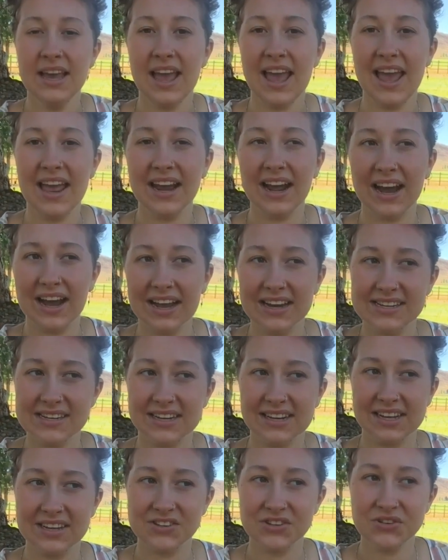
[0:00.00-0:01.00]
and I did
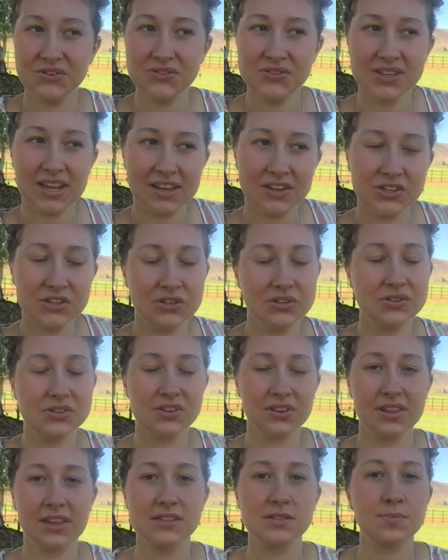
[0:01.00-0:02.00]
not choose that shoe,
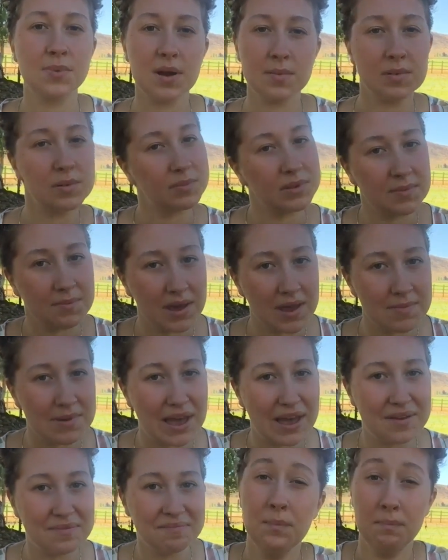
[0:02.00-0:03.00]
so that's probably my
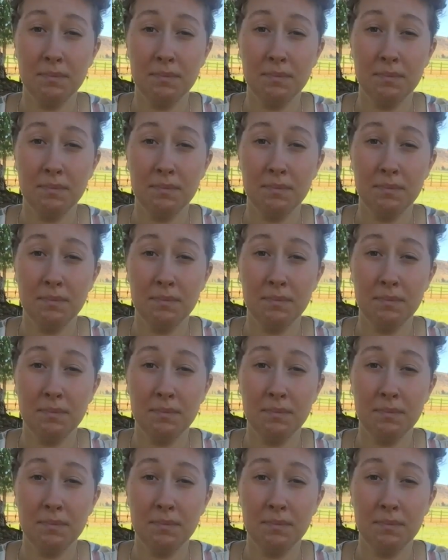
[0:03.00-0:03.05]
bad.